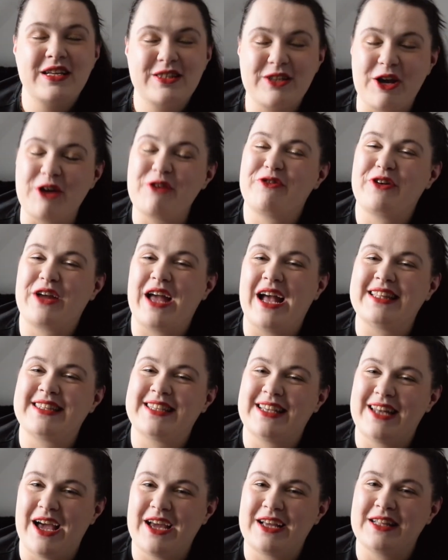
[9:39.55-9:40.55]
Don't forget
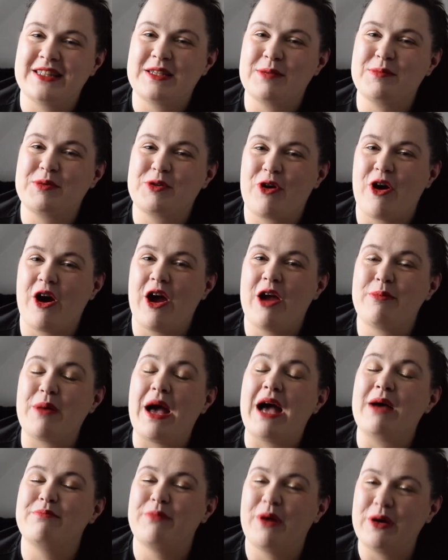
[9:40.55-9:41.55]
to like and subscribe,
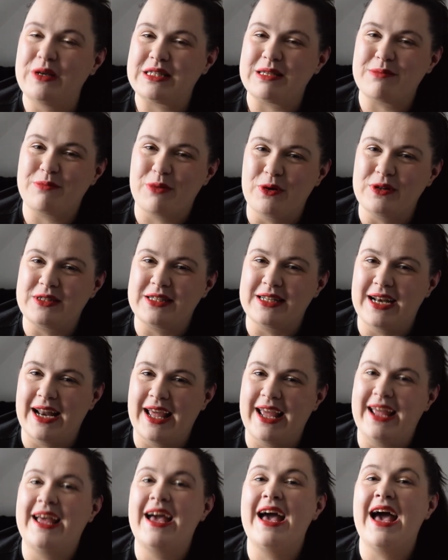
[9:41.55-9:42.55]
and most
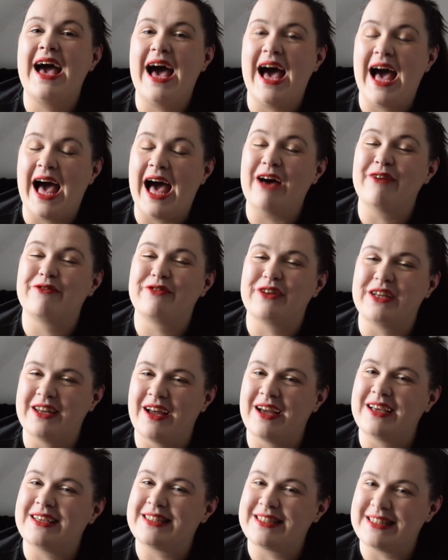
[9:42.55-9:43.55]
importantly, have a
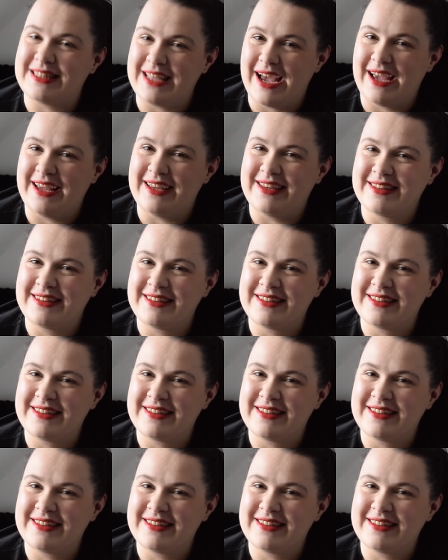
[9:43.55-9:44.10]
nice day.